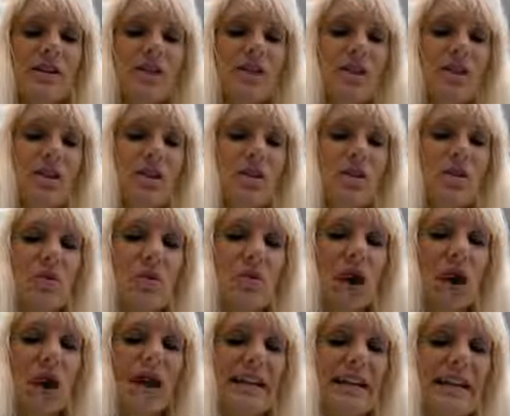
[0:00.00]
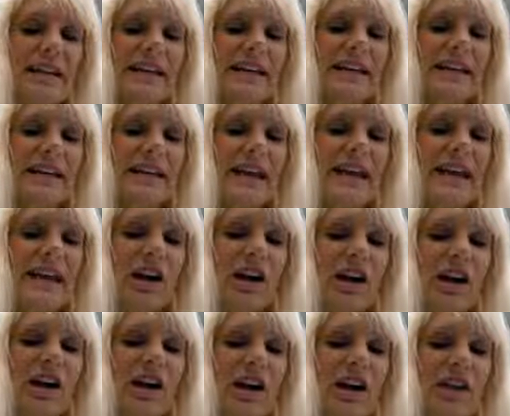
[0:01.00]
So I can
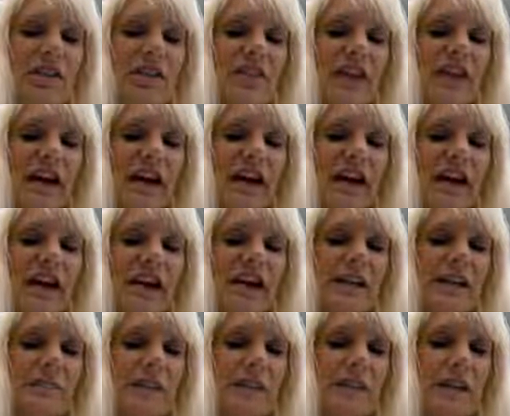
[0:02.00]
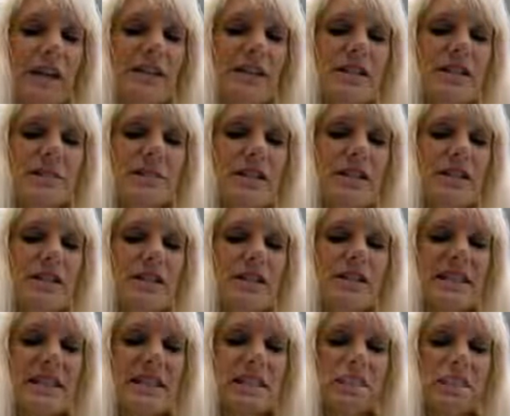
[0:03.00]
tell that I am going to be
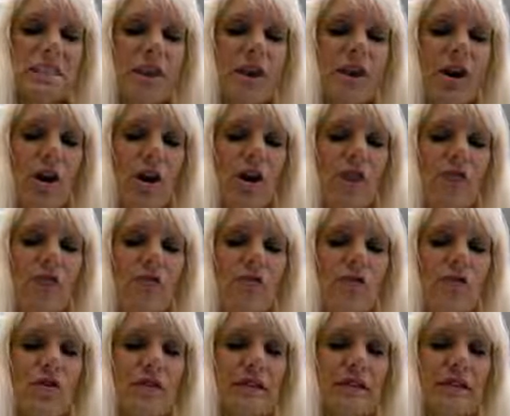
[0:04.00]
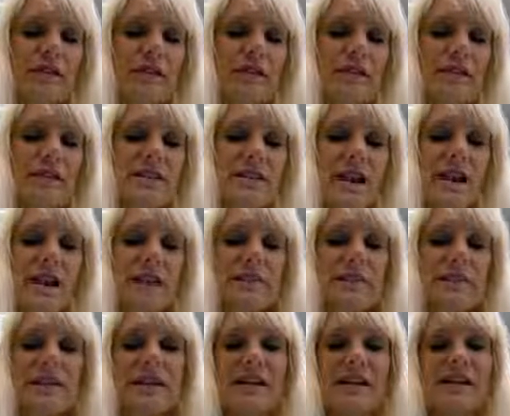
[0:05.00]
somewhere over in this side
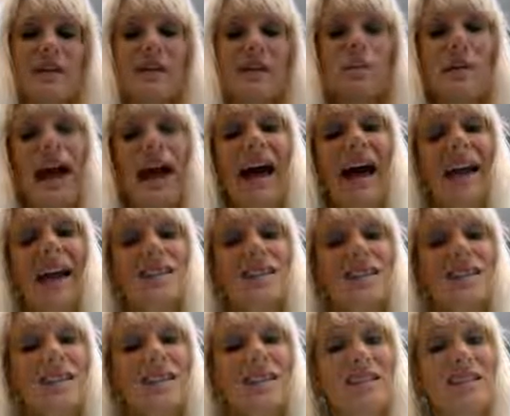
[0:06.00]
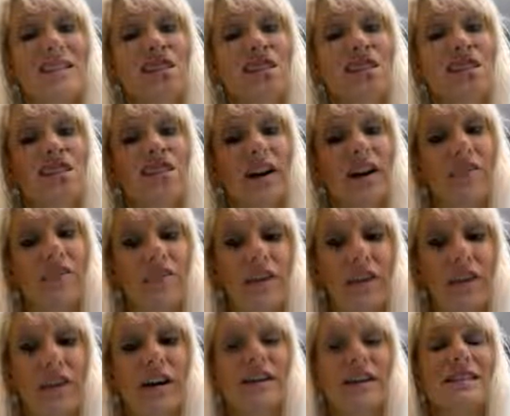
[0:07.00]
because it's past
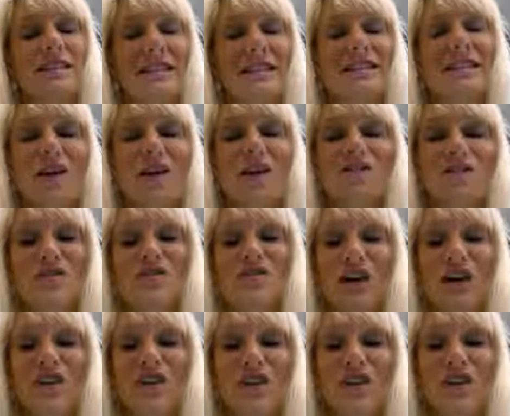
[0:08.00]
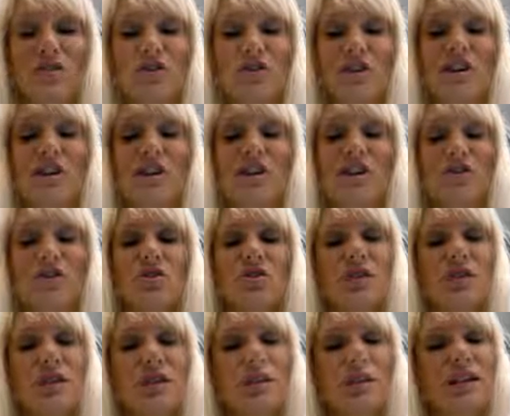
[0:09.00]
6,500. So it's
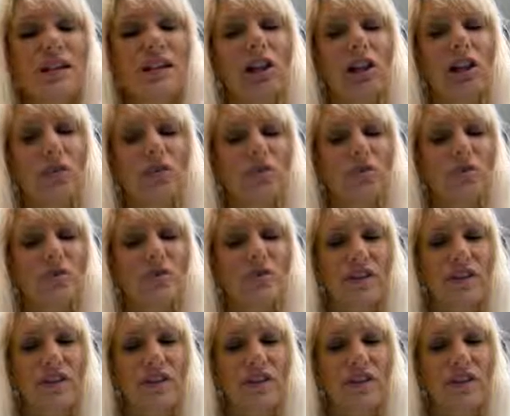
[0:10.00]
going to be closer to